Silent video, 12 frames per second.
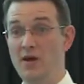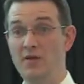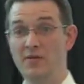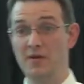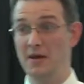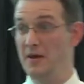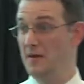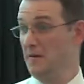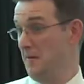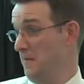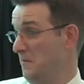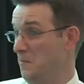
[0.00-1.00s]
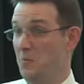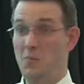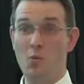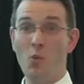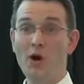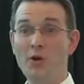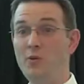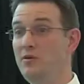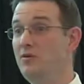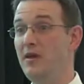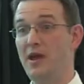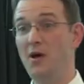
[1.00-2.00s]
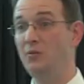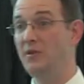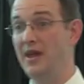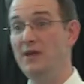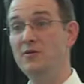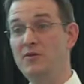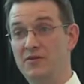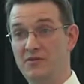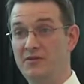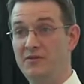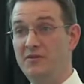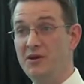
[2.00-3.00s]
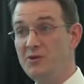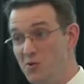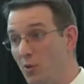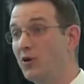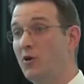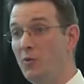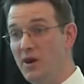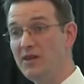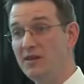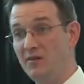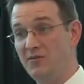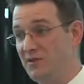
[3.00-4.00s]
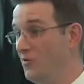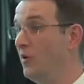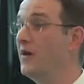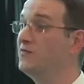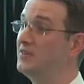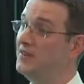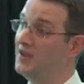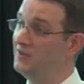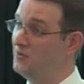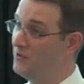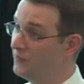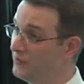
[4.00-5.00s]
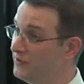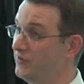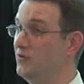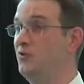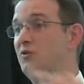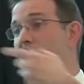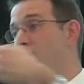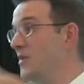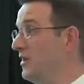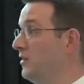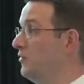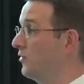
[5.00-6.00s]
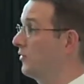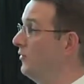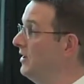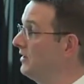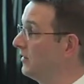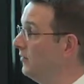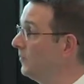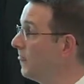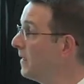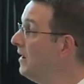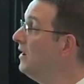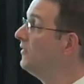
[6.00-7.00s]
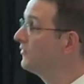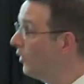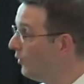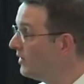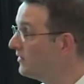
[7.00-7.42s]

with, what can we do to help cater this to your curriculum so you don't have to take the University of Utah and make it your curriculum? So we